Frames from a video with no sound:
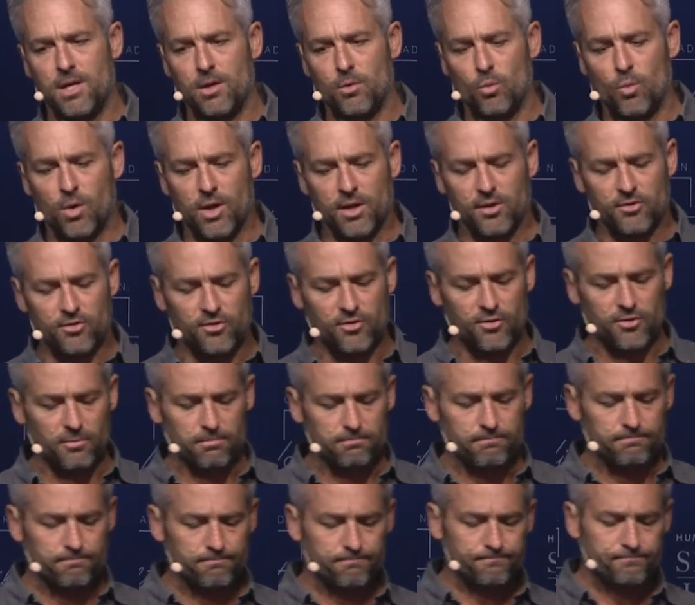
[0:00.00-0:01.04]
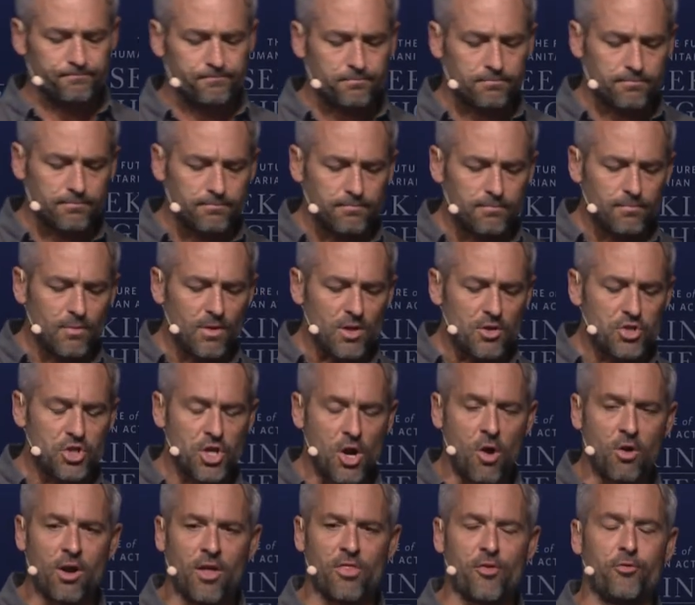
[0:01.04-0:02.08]
It was
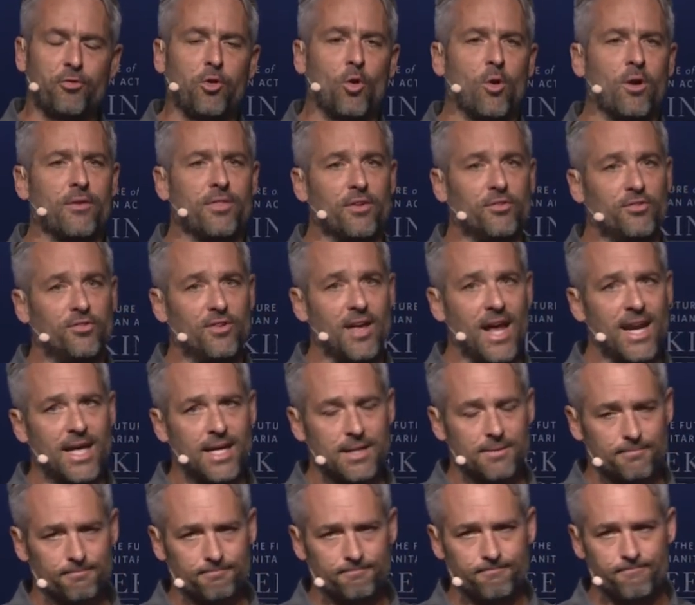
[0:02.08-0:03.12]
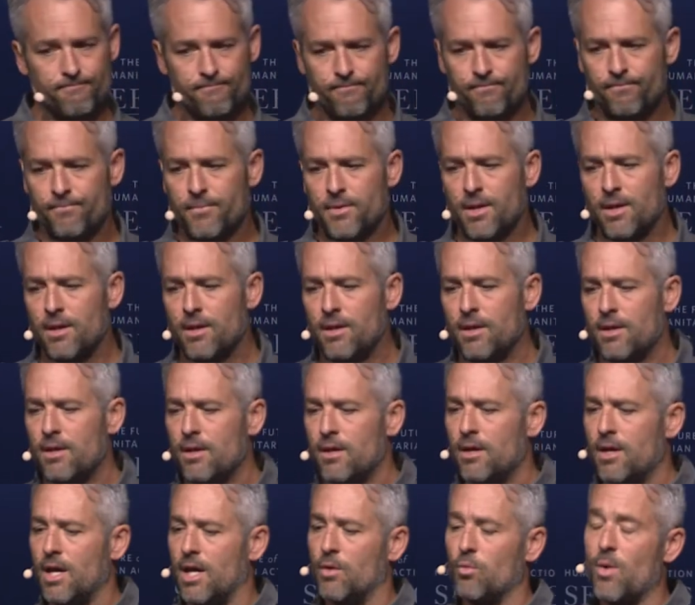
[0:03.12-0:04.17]
shown on the floor of the Senate.
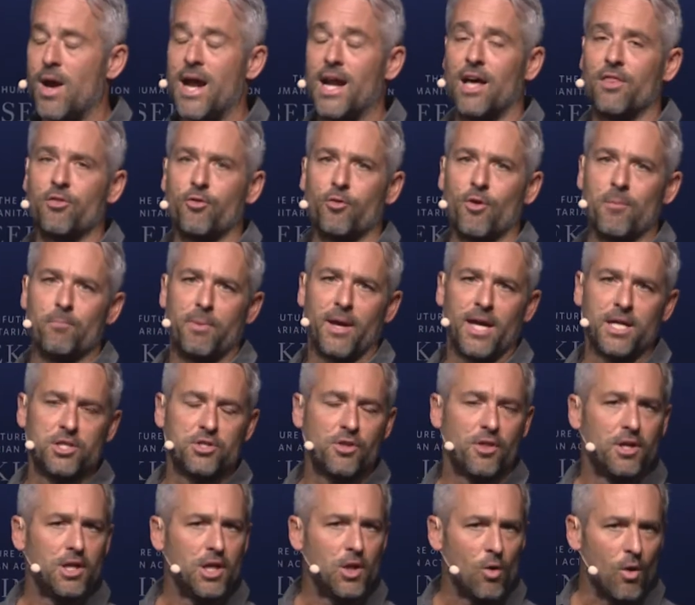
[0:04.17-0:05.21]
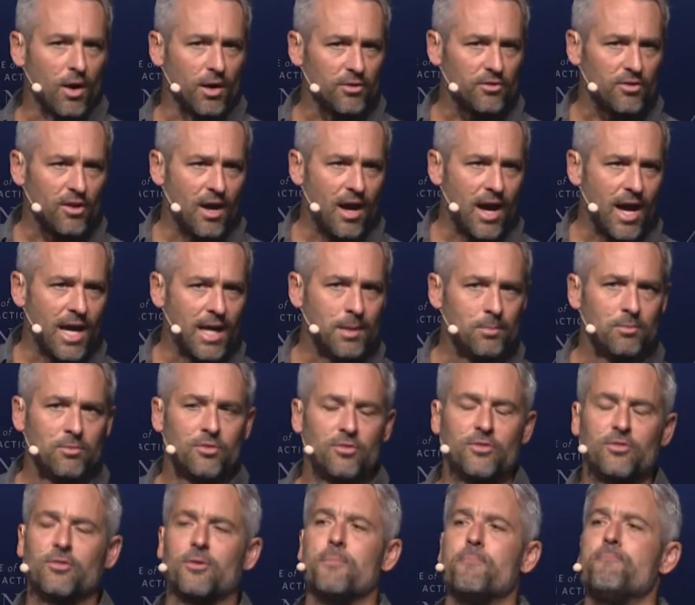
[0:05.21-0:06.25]
It ran on the front page of the New York
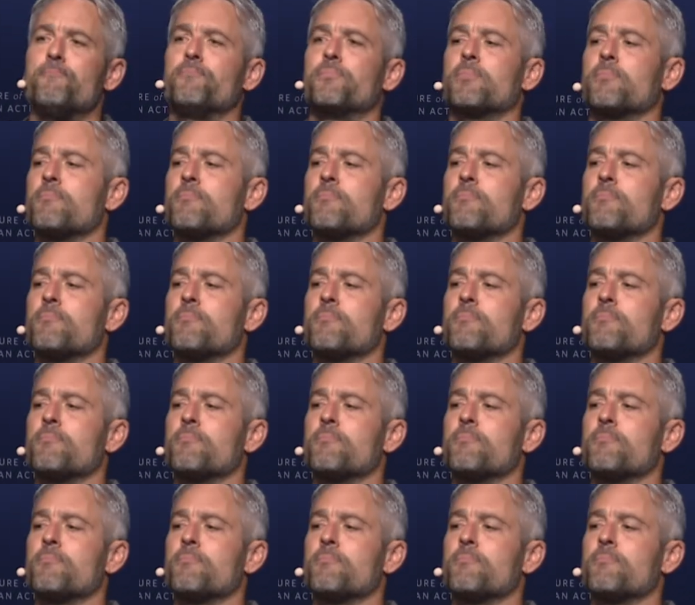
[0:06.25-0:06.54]
Times.